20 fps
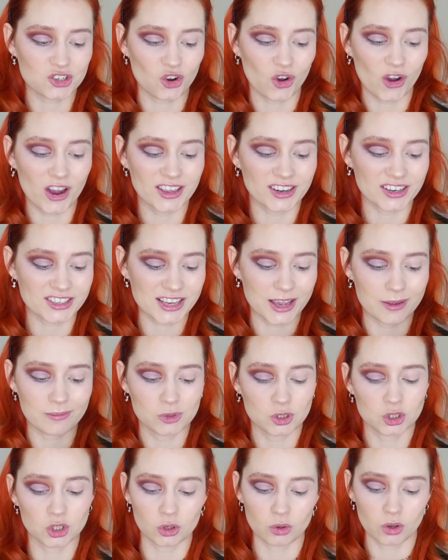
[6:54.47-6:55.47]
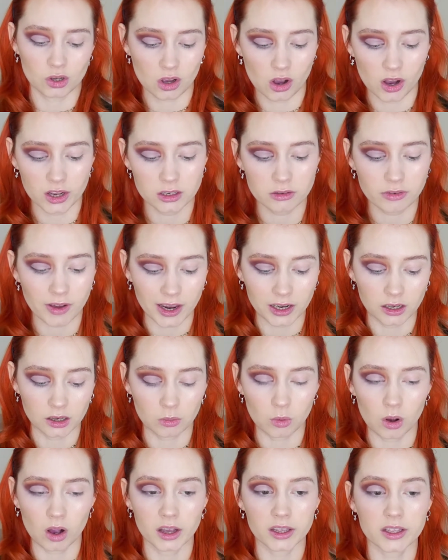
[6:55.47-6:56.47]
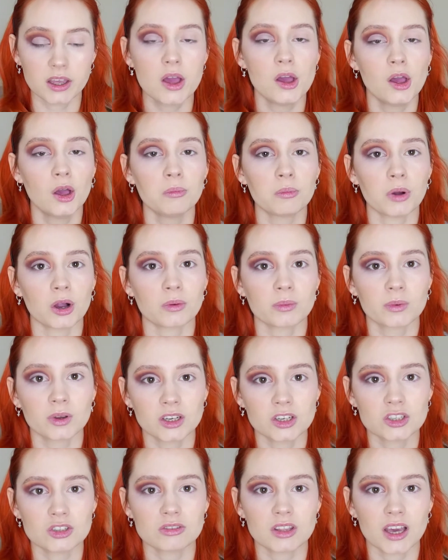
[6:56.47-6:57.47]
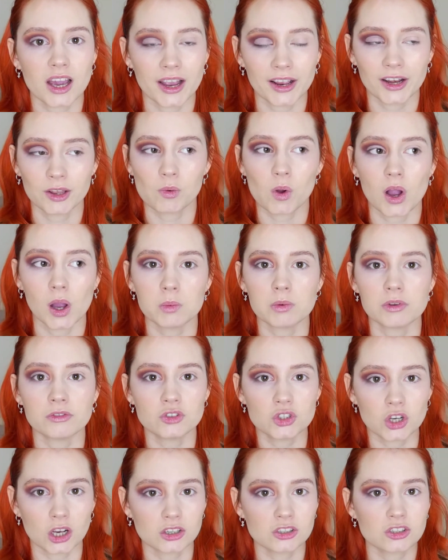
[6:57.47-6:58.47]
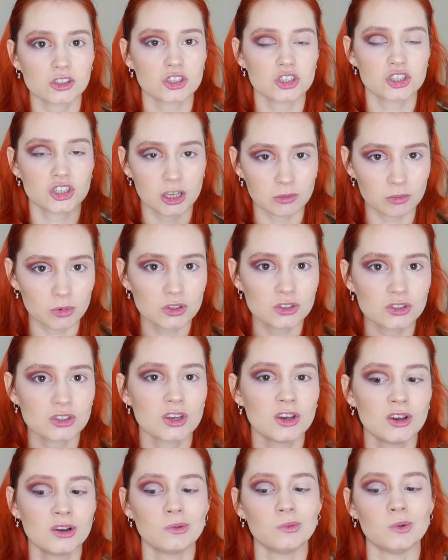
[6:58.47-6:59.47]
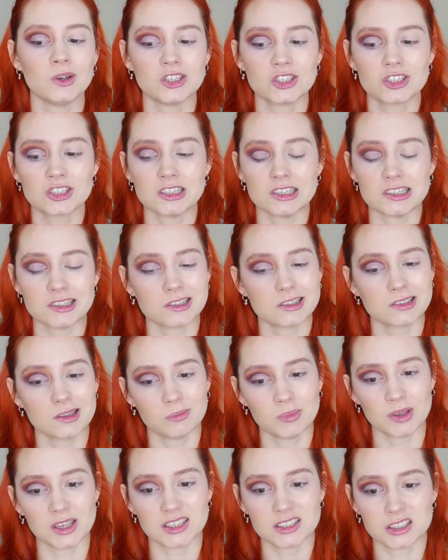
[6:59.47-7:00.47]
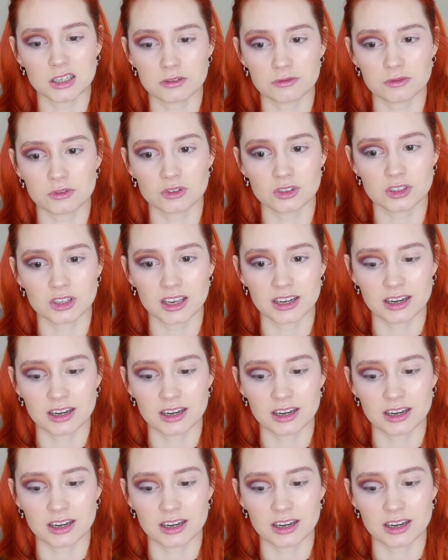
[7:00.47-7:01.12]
try and attempt to do a kind of halo eye, but I'm going to do the halo eye with just shimmers, which is a bit different to